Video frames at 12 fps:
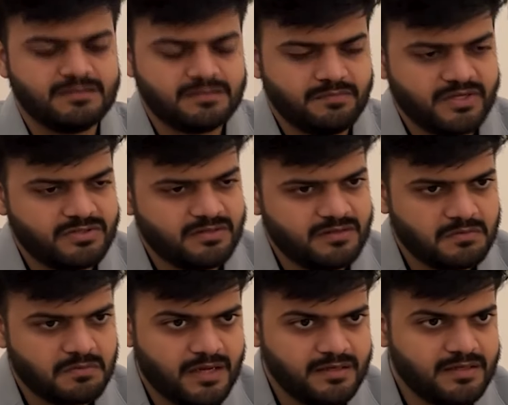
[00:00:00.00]
just mention this
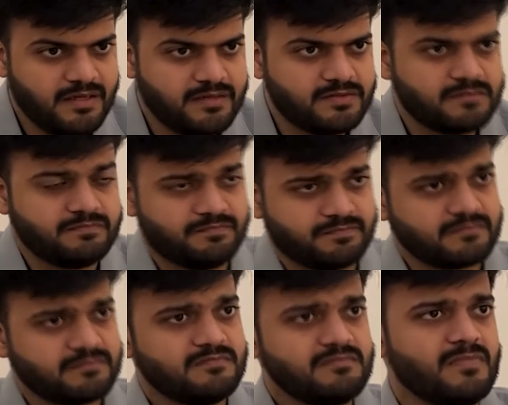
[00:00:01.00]
one case.
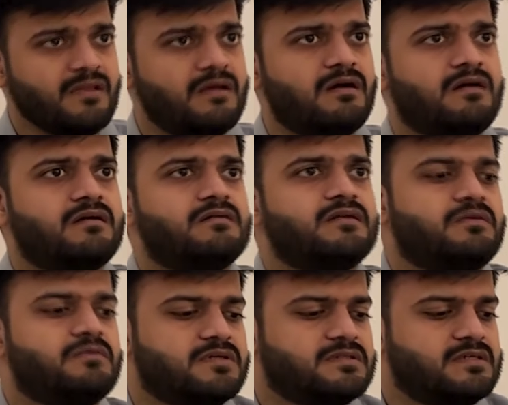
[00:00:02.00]
It
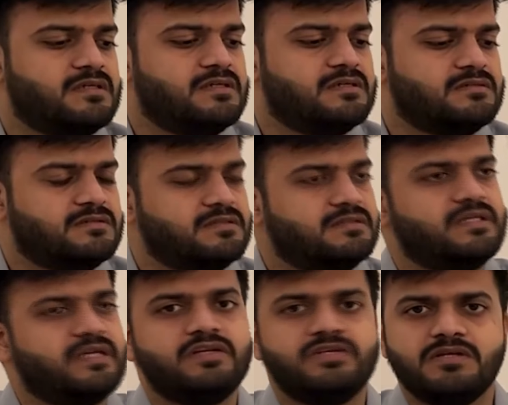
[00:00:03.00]
was a
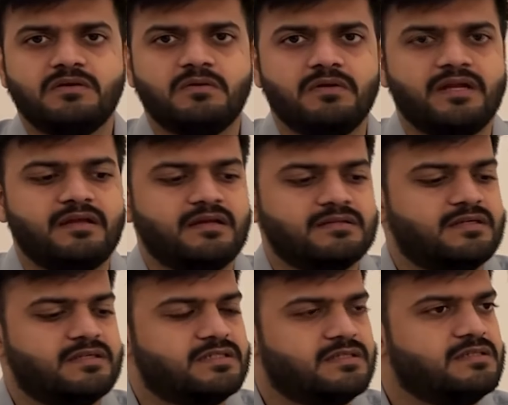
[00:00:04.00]
signature cloning case, a
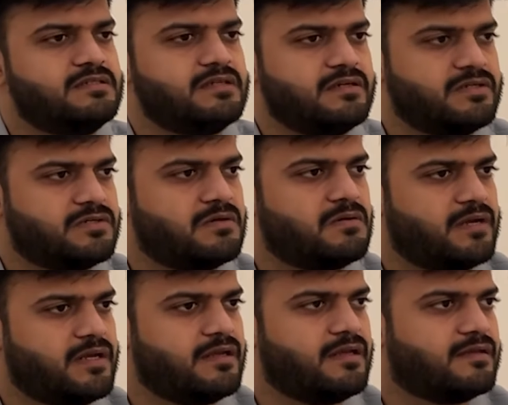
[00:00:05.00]
digital signature
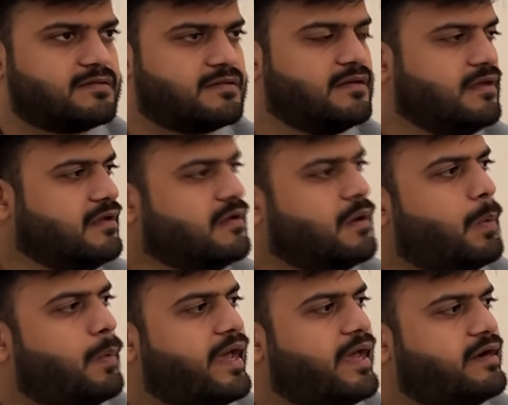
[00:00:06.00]
cloning case,
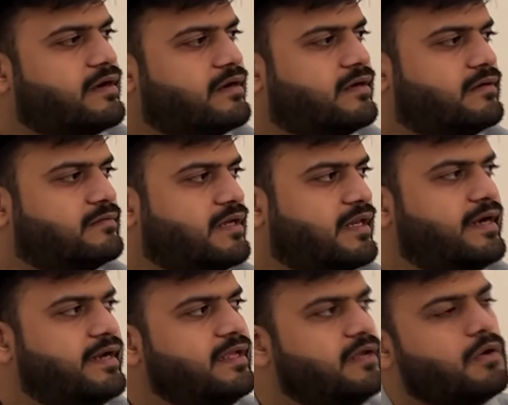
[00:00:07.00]
where a
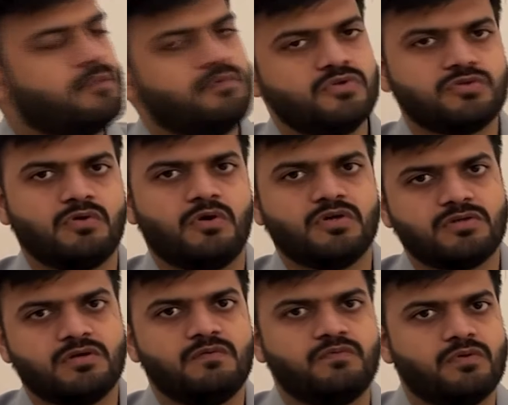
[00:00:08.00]
lady almost lost
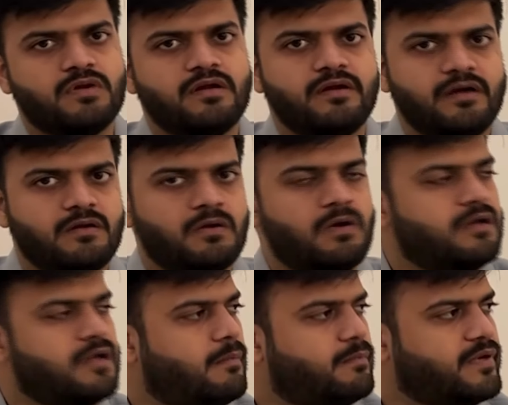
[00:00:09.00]
her 400 crore
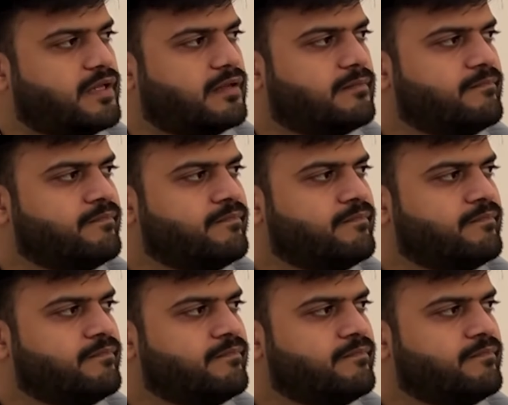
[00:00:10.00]
company.